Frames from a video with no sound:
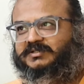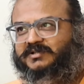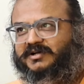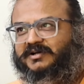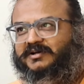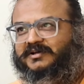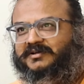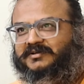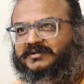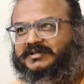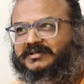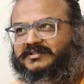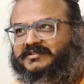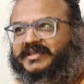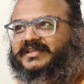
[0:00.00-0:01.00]
the
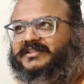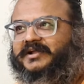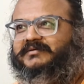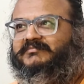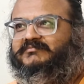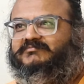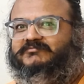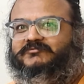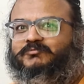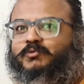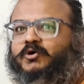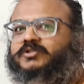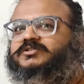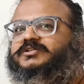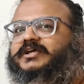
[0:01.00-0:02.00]
thing that
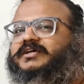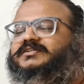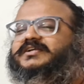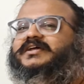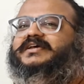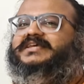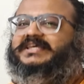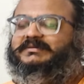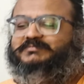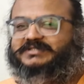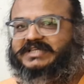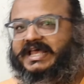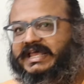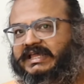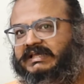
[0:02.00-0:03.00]
both Shreyas and I keep
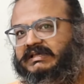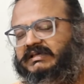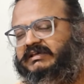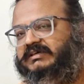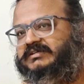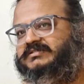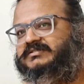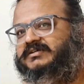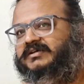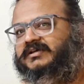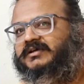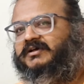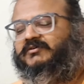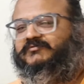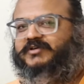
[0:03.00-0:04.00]
saying is
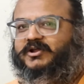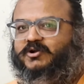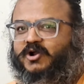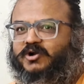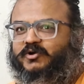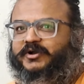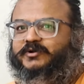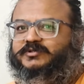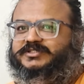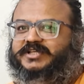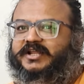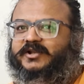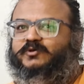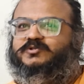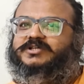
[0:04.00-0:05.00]
we are not going to
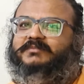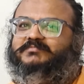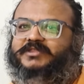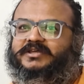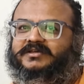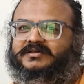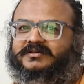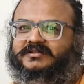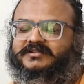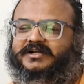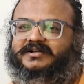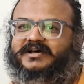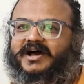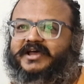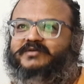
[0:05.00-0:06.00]
sell you something
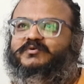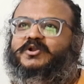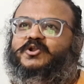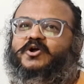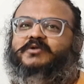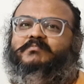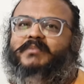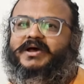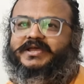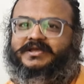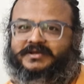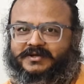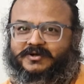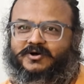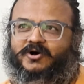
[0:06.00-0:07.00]
that I will not buy
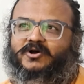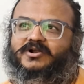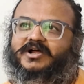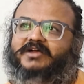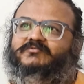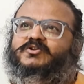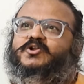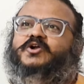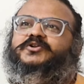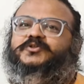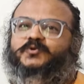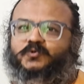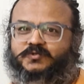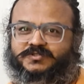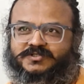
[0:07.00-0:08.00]
or I will not
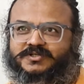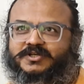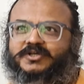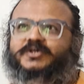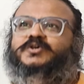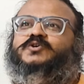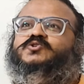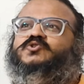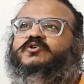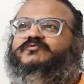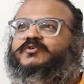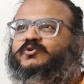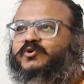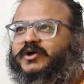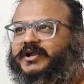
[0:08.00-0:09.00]
use. So if
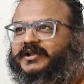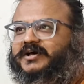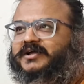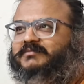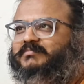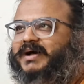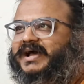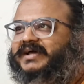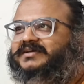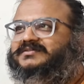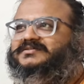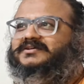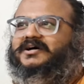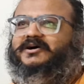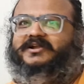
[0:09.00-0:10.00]
you look at our
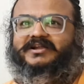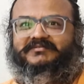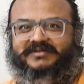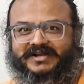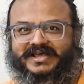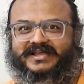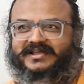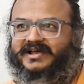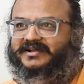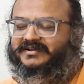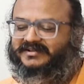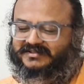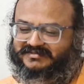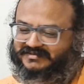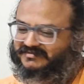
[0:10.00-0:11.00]
bags, our everyday
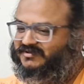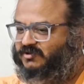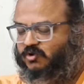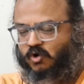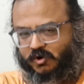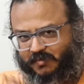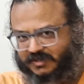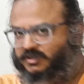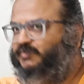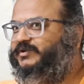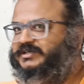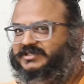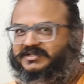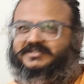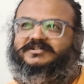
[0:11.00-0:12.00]
carry, a whole bunch of
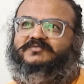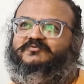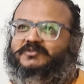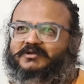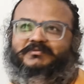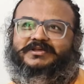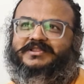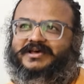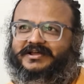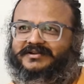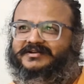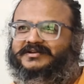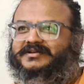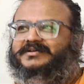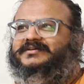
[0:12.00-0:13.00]
ESEN stuff will be there.
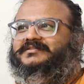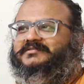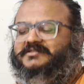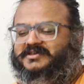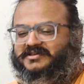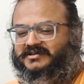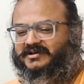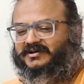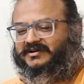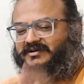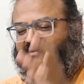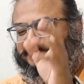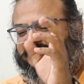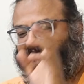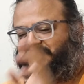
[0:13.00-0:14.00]

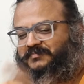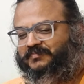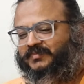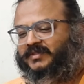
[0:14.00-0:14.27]
The